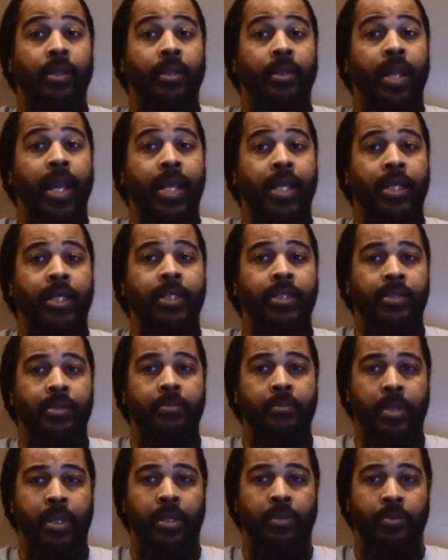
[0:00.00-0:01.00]
like
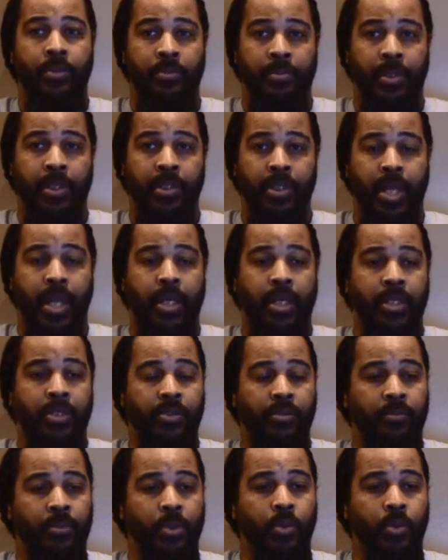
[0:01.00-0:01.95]
unto me," which means like unto